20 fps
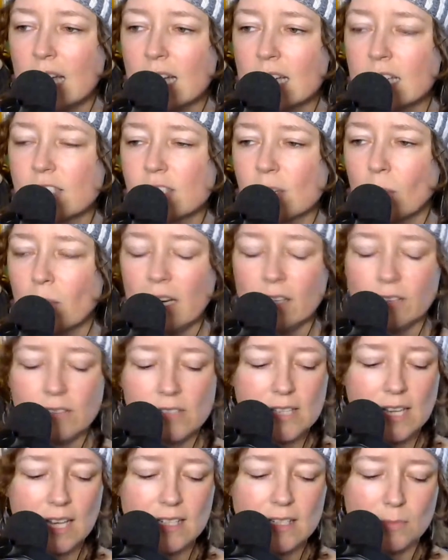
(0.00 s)
Someone else
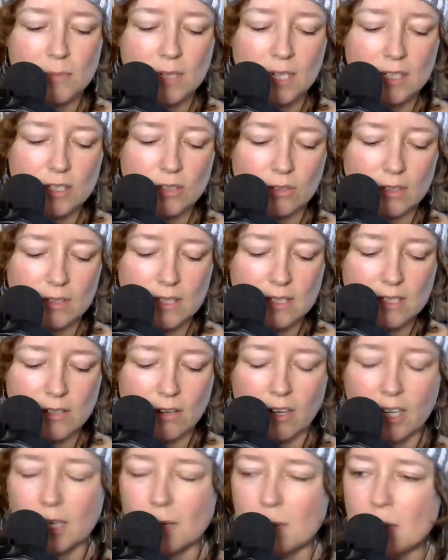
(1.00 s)
said to me during this
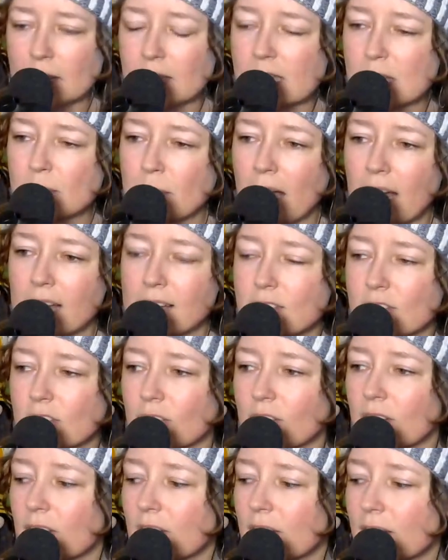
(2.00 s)
argument about this
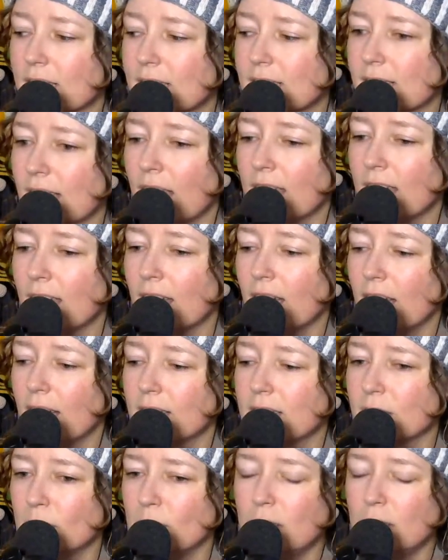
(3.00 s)
pastor, they
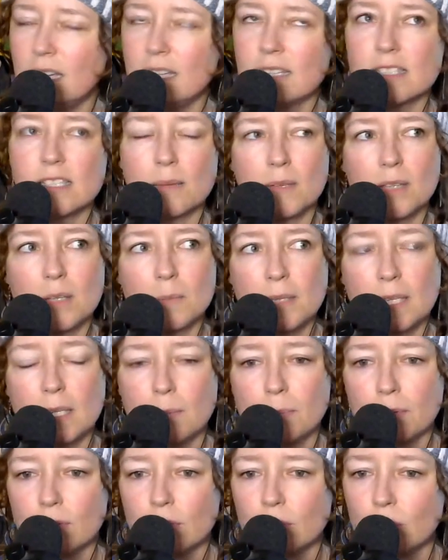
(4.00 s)
said to me and some of the
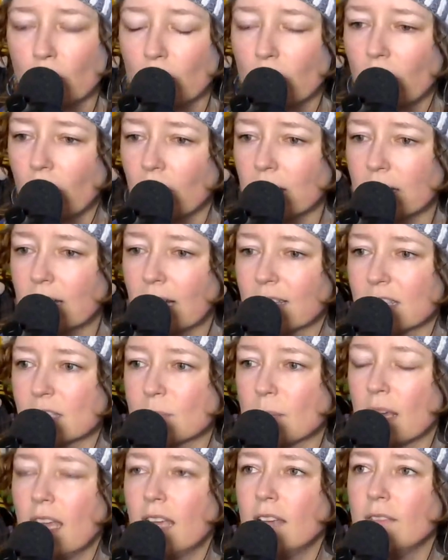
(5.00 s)
people who were calling out his
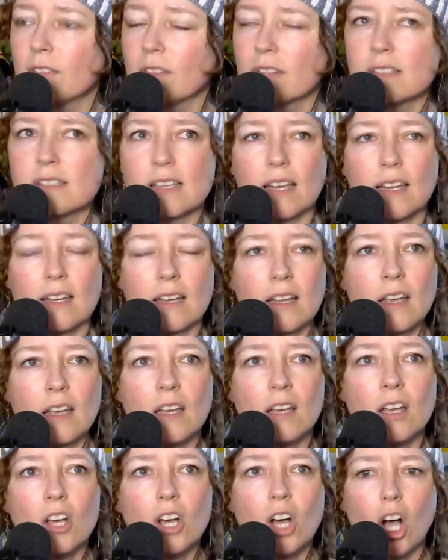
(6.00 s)
behavior, they said,
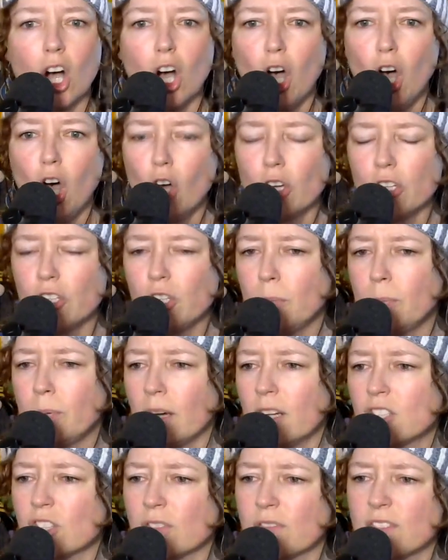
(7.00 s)
"Oh, you bunch of